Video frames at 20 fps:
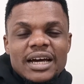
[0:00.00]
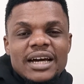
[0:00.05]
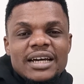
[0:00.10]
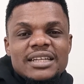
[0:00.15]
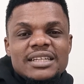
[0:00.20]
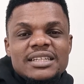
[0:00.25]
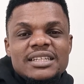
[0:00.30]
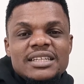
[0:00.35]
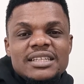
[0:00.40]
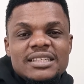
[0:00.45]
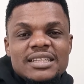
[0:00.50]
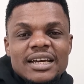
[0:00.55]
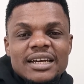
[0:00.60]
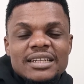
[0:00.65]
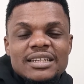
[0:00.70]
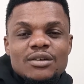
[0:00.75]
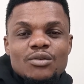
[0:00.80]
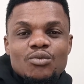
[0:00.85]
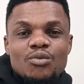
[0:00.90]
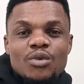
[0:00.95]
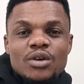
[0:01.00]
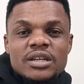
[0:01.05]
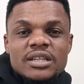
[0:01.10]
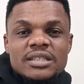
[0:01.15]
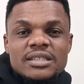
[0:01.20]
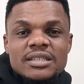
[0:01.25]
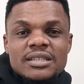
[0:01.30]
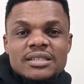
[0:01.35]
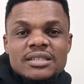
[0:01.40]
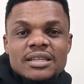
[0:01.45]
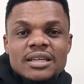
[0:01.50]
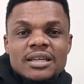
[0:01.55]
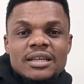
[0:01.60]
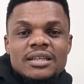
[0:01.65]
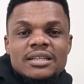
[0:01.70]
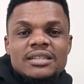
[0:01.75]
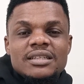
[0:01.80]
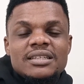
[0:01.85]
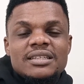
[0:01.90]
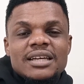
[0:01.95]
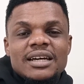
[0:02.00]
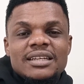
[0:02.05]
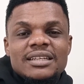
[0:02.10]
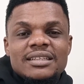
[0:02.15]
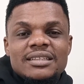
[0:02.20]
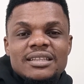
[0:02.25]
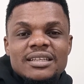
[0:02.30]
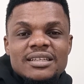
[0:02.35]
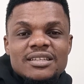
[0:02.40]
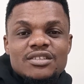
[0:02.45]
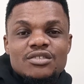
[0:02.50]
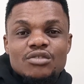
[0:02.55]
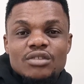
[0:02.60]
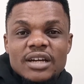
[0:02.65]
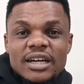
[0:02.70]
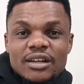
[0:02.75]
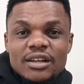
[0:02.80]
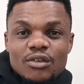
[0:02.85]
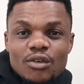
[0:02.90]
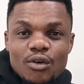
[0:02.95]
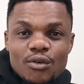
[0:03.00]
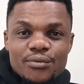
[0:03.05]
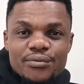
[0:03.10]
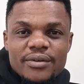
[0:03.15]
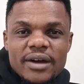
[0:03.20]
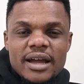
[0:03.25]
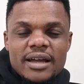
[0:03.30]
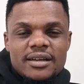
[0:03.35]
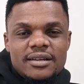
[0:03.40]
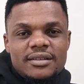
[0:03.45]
and these are the qualities, these are the things you can offer.